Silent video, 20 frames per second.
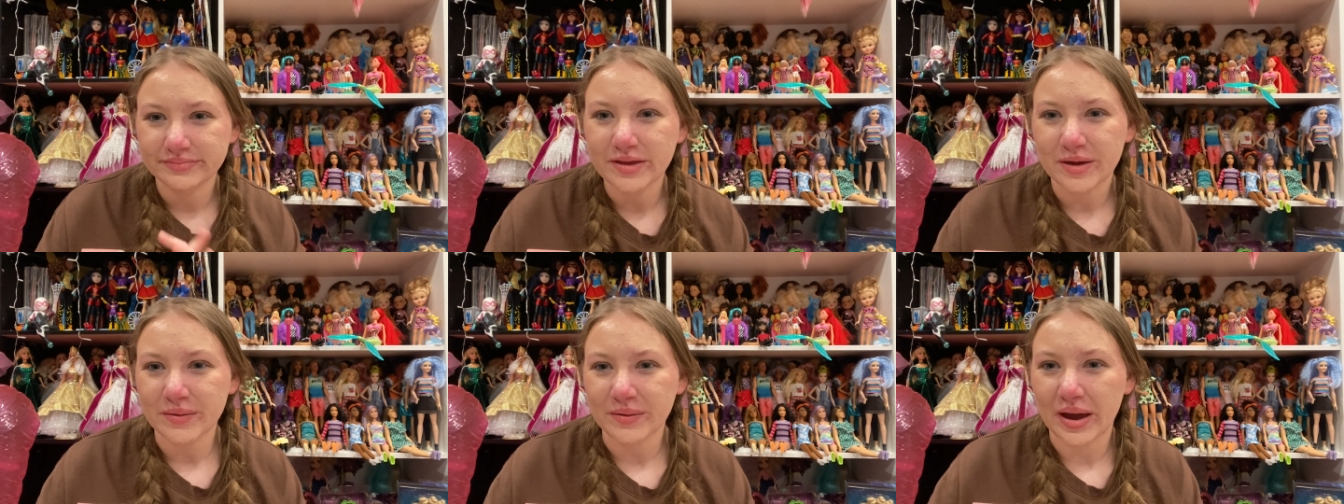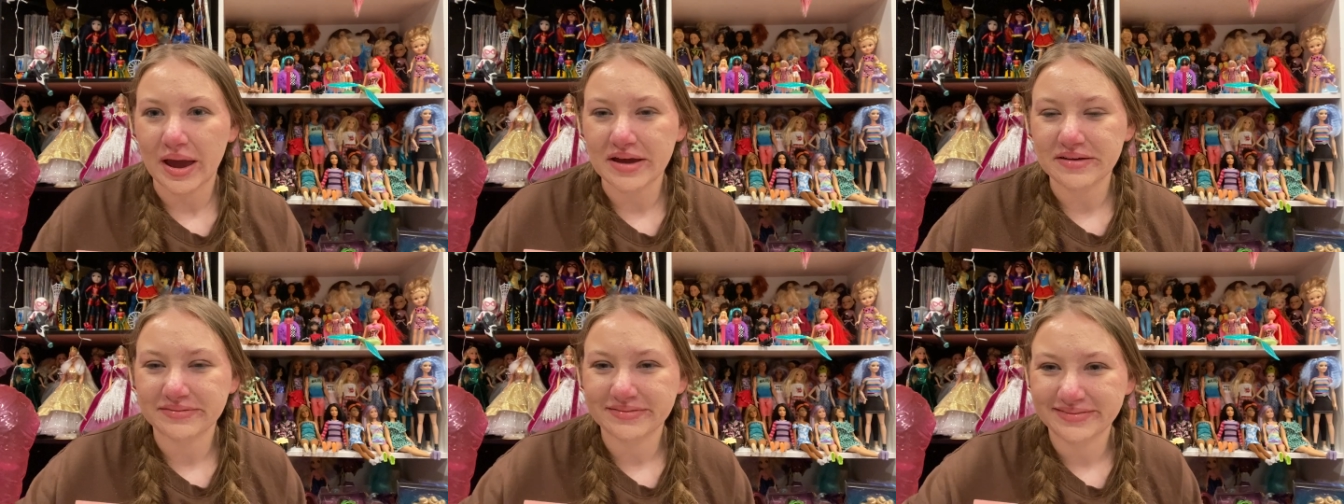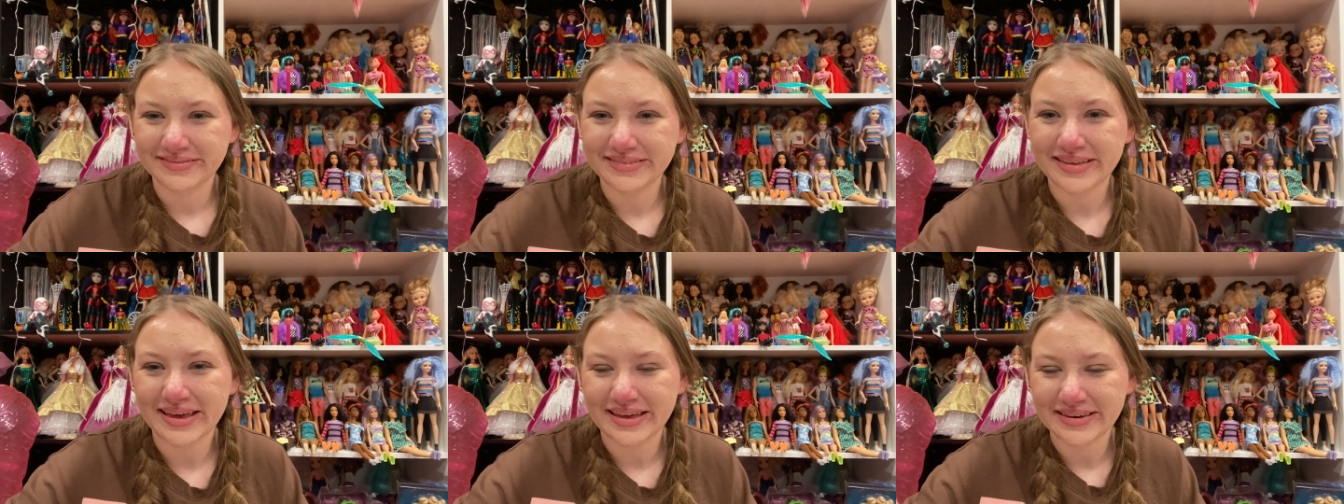Okay.
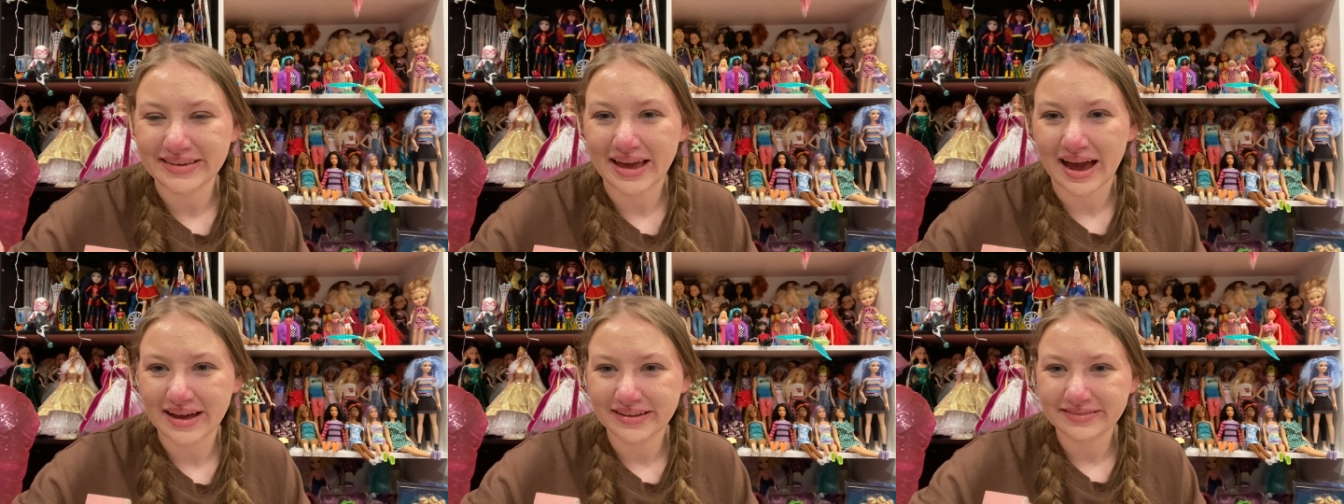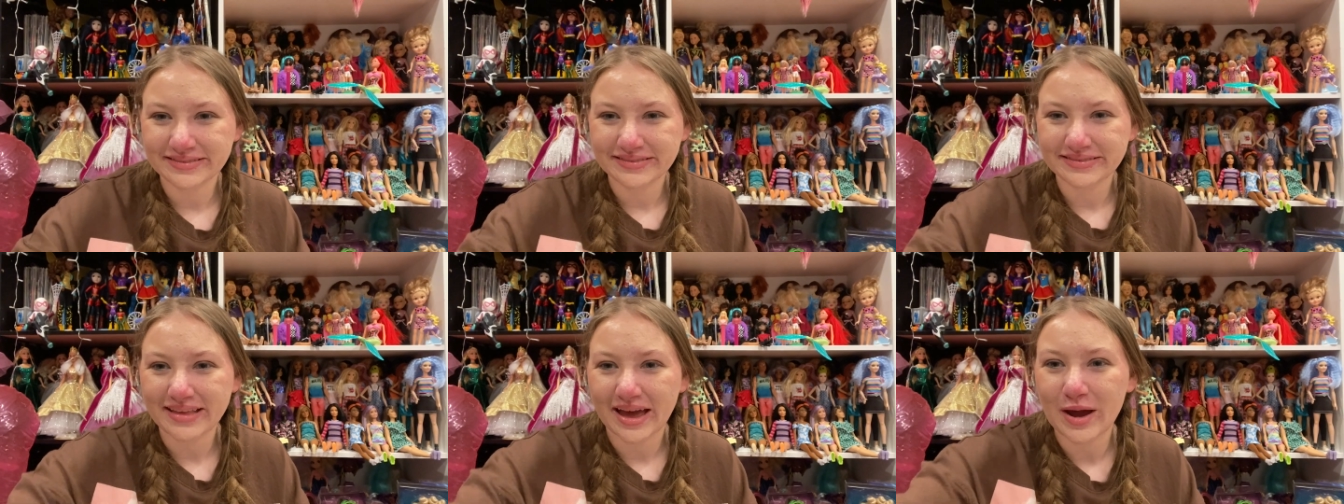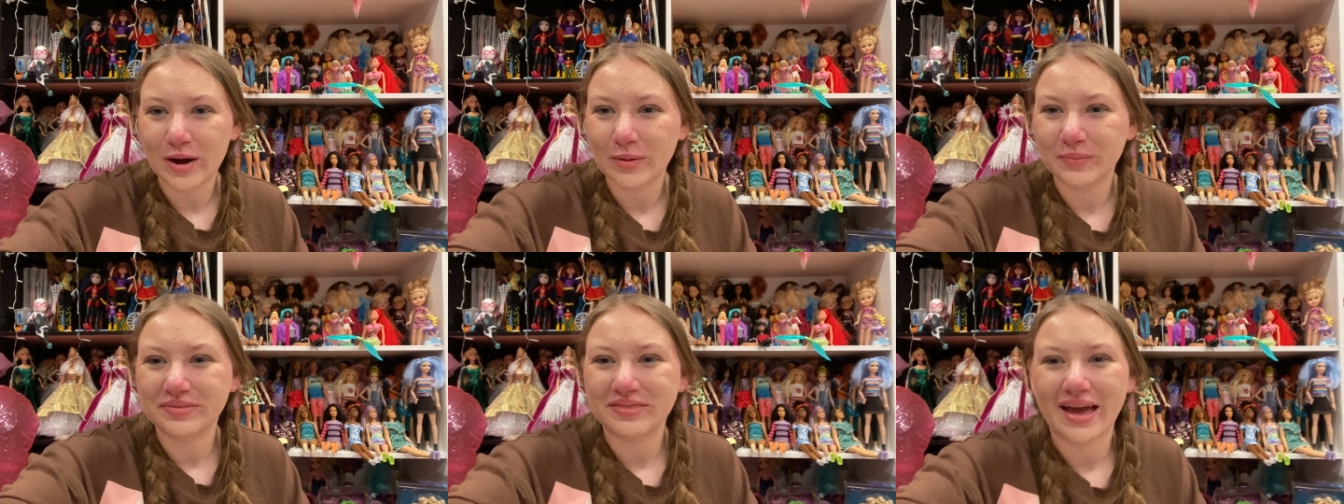It, yeah. I
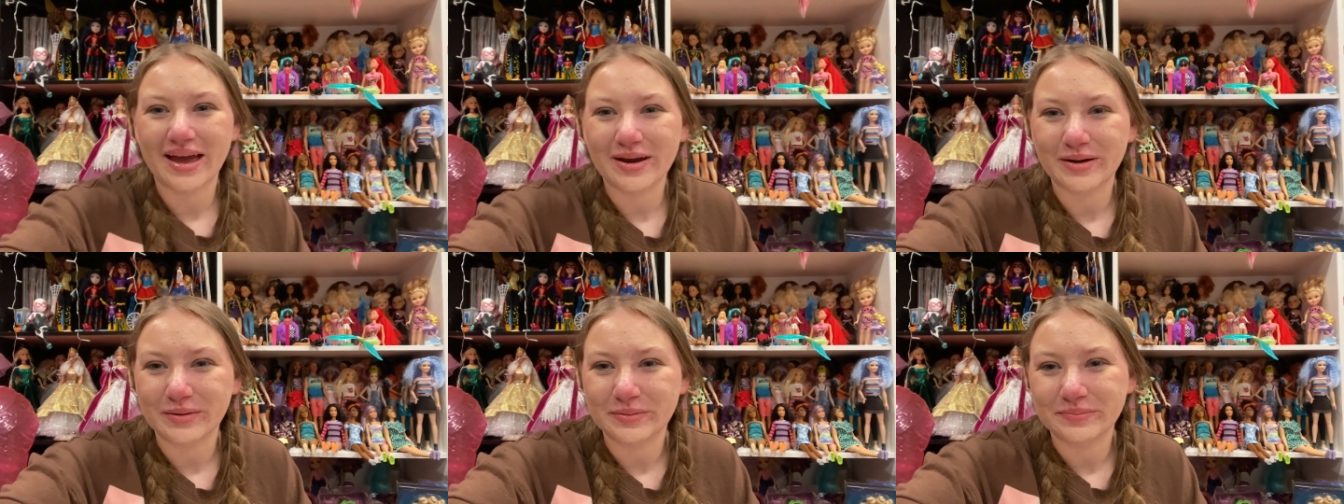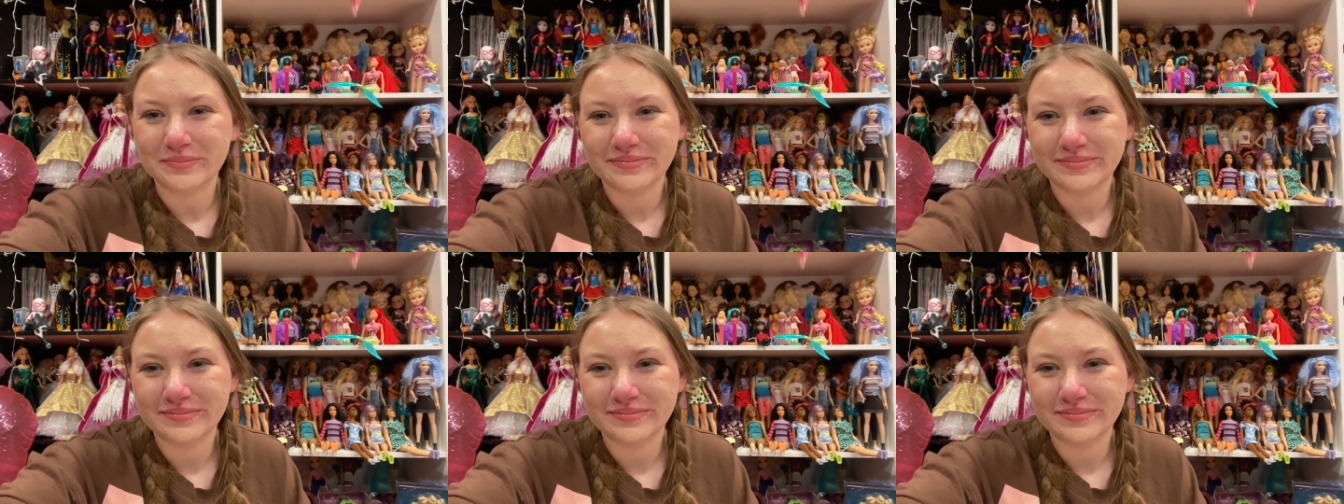hope. I hope.